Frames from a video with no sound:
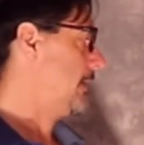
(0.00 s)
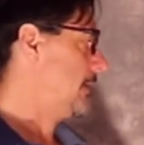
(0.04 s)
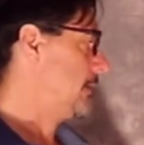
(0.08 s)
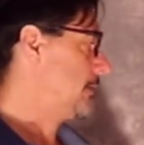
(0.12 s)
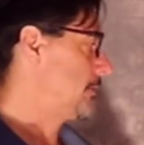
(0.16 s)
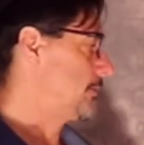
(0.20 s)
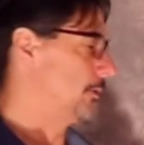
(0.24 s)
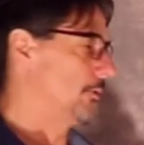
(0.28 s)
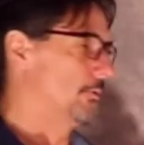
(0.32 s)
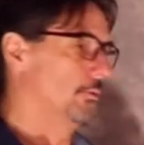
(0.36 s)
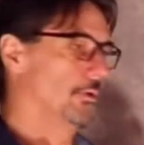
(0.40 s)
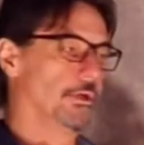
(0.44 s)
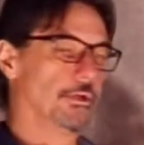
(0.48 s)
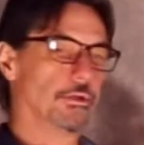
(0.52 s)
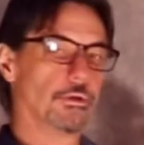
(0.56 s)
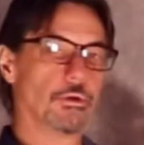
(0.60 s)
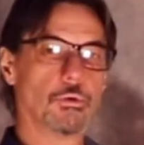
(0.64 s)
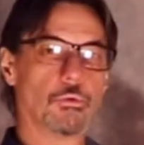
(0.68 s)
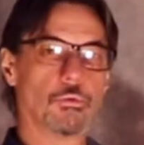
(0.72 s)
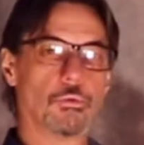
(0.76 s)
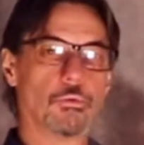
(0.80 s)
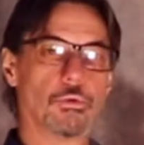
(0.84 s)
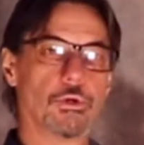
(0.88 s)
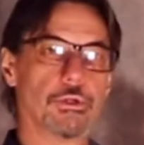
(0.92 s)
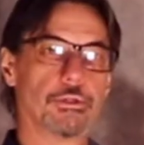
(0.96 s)
So we
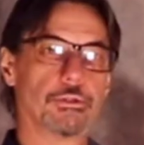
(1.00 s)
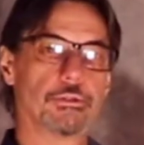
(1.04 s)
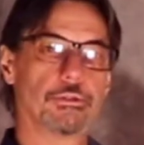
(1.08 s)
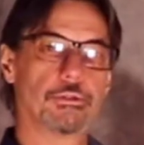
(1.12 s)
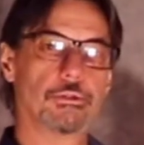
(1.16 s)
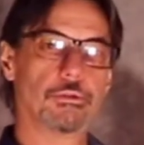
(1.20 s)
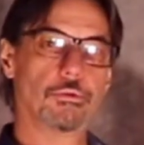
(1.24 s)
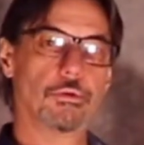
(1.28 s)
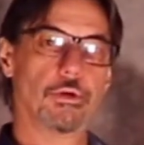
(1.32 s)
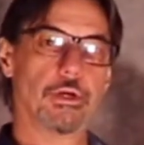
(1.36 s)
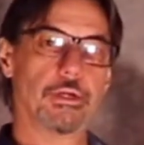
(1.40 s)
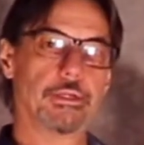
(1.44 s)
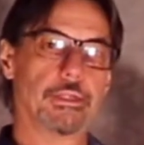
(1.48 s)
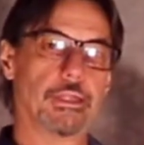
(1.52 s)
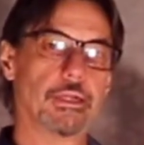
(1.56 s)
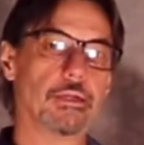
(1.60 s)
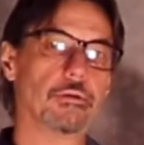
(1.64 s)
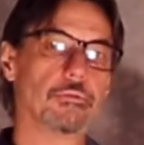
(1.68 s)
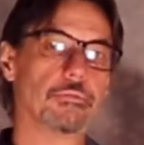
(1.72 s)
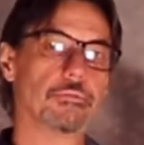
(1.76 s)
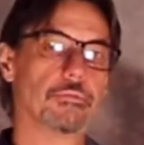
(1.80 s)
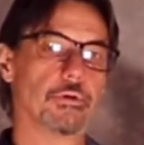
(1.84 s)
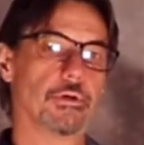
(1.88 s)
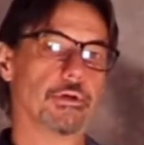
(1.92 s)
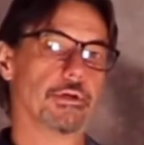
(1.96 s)
don't want to
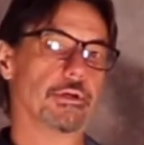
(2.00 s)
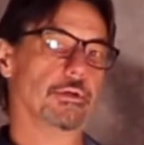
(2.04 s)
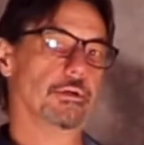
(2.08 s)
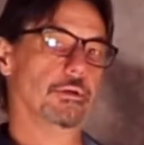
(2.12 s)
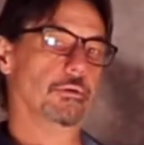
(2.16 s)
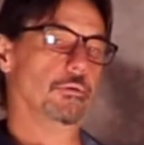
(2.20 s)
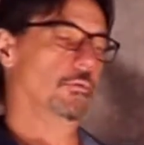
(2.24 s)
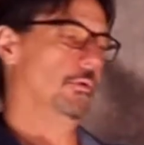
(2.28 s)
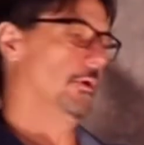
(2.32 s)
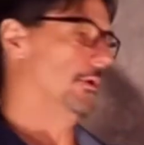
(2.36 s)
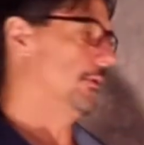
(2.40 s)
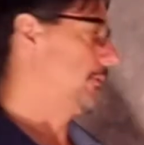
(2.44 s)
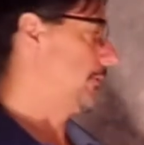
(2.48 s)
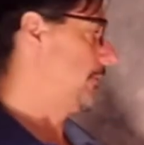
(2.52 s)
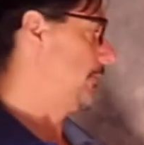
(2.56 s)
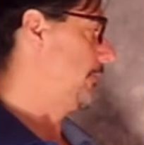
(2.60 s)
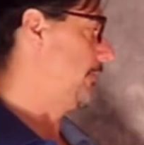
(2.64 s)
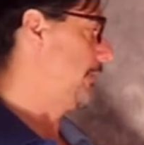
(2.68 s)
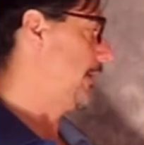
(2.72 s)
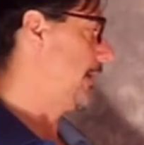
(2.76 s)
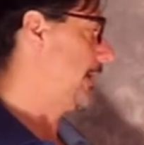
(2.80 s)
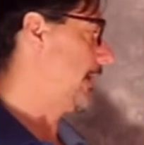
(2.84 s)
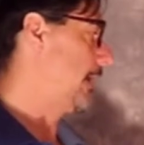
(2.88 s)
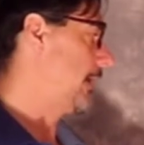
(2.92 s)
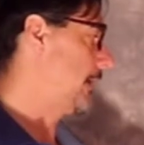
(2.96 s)
identify with
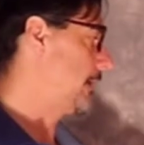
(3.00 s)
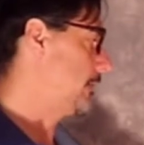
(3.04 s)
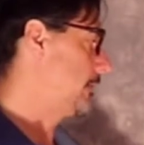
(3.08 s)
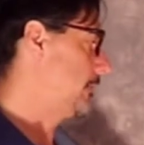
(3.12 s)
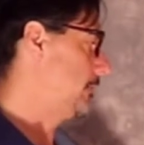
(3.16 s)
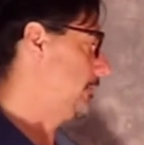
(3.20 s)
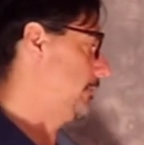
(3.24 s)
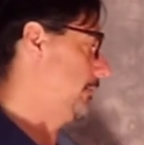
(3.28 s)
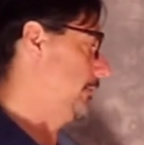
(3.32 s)
that.